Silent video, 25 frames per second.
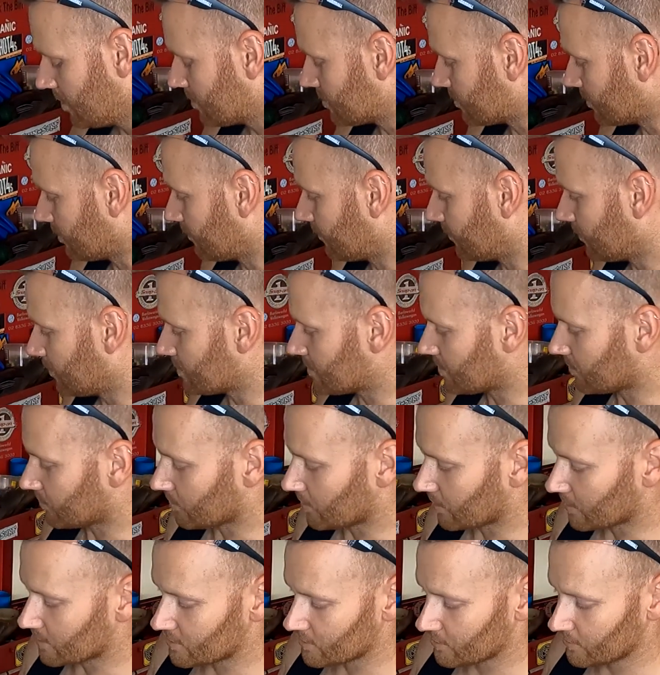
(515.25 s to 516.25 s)
So the first thing
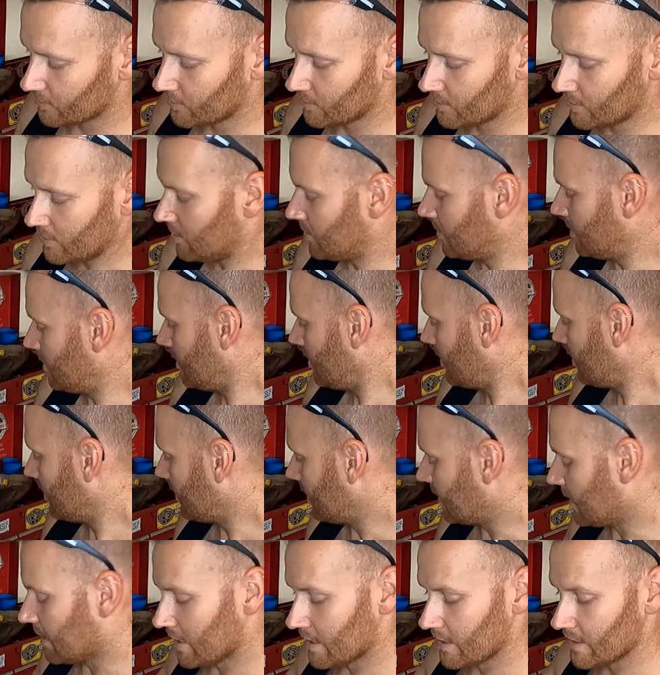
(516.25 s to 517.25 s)
we're going to do
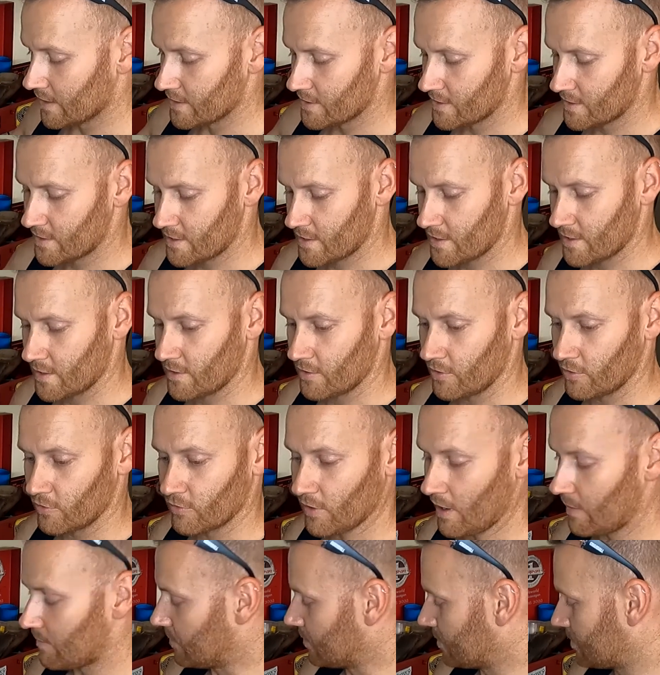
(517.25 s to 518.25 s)
is
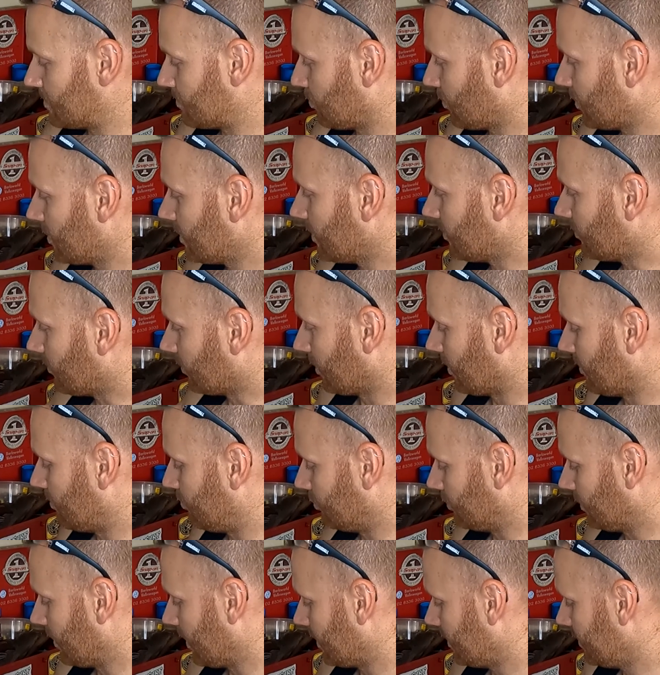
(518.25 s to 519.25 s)
grab the spring, and we're going
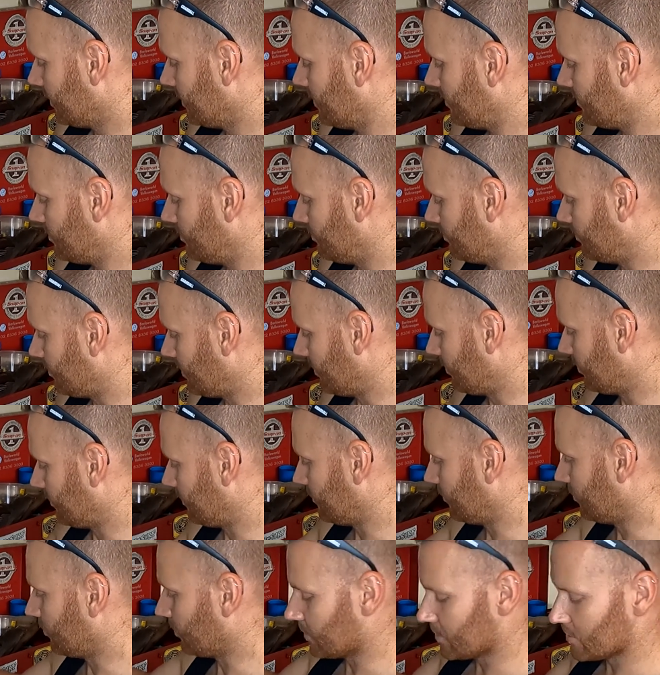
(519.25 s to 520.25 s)
to put that in. But
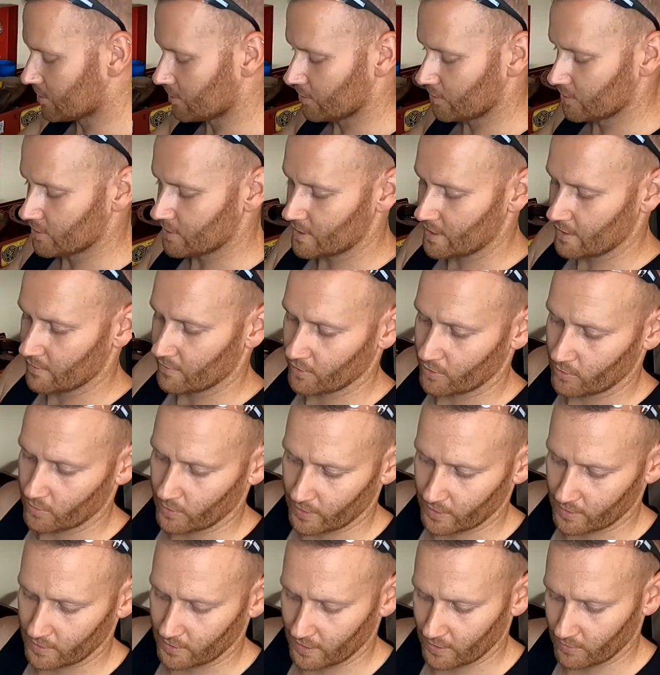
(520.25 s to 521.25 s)
before we do, just give it a
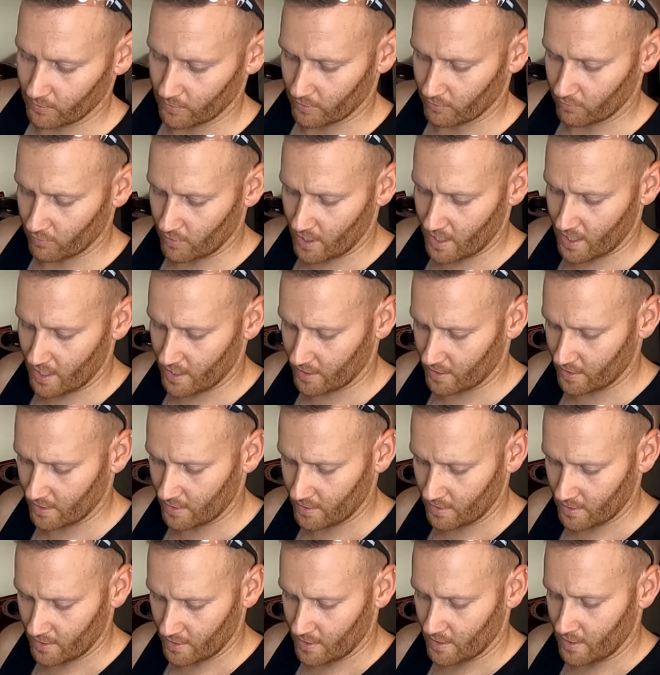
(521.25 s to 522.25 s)
quick clean with a rag.
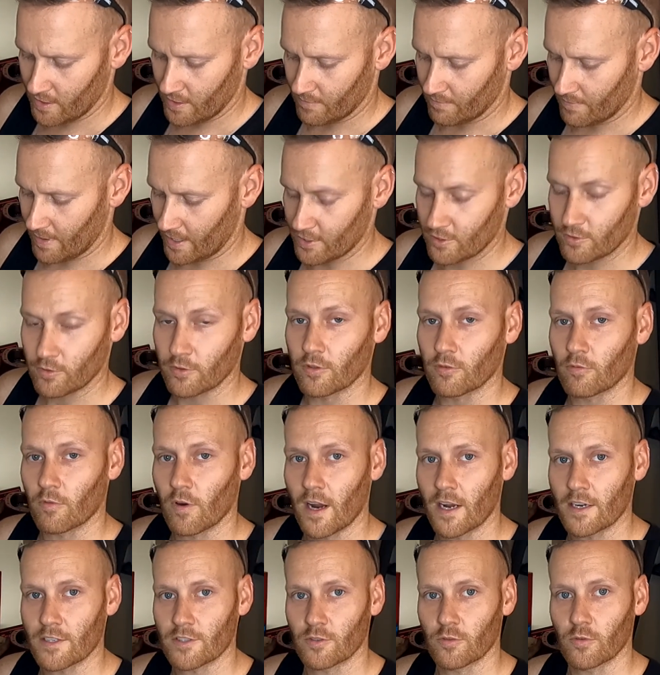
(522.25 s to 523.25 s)
Make sure your
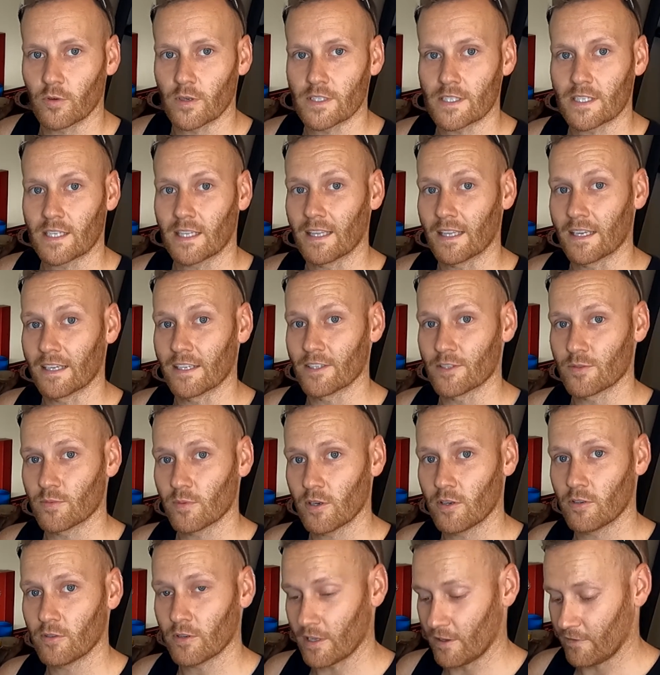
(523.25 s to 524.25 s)
rags are always clean as
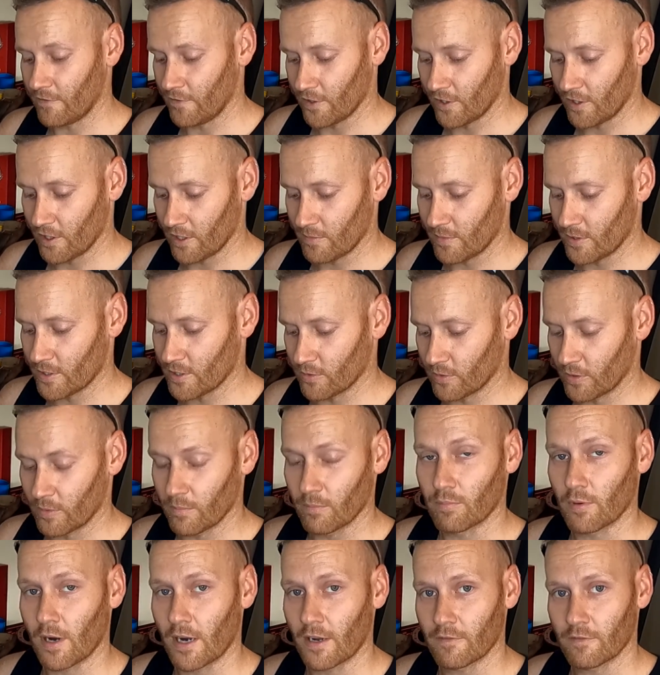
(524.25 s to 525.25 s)
well. If you're going to be
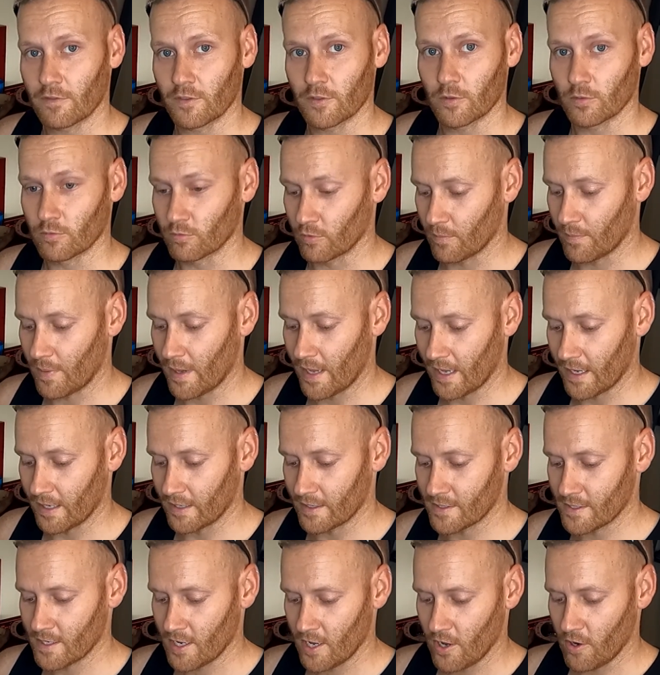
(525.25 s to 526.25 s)
doing brake fluid
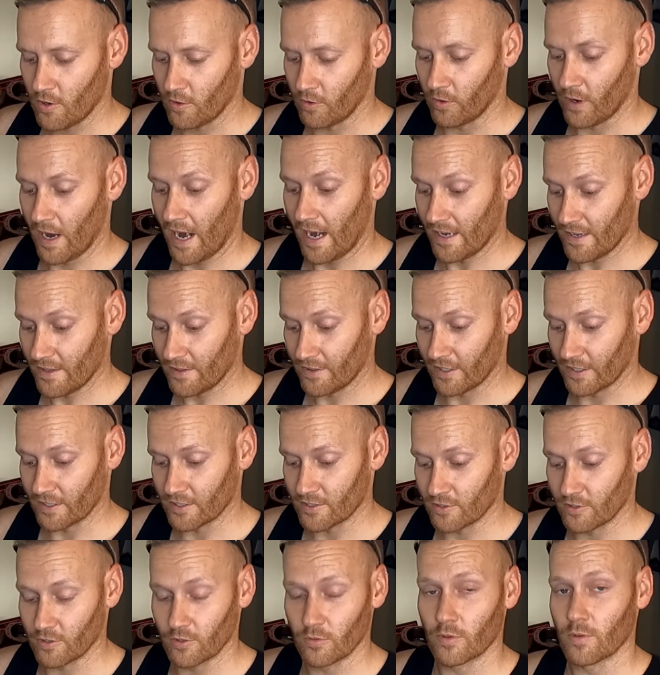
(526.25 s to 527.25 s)
repairs or anything
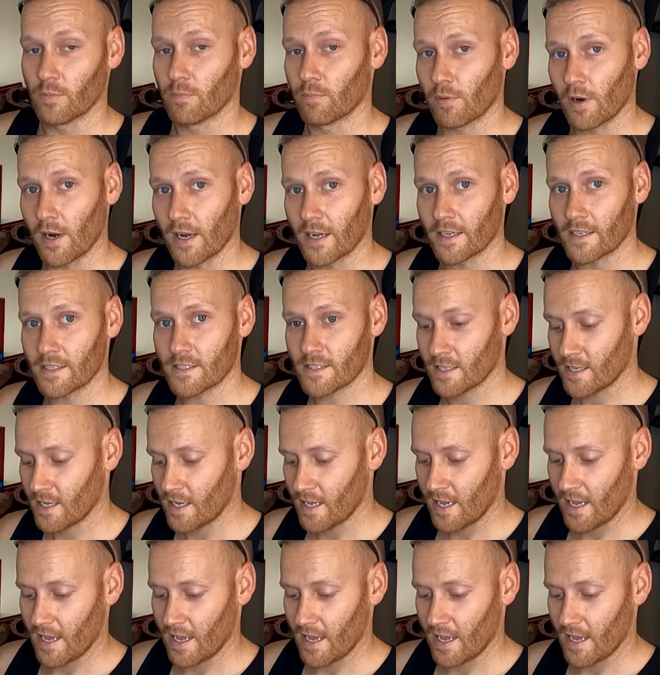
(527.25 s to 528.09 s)
to do with brakes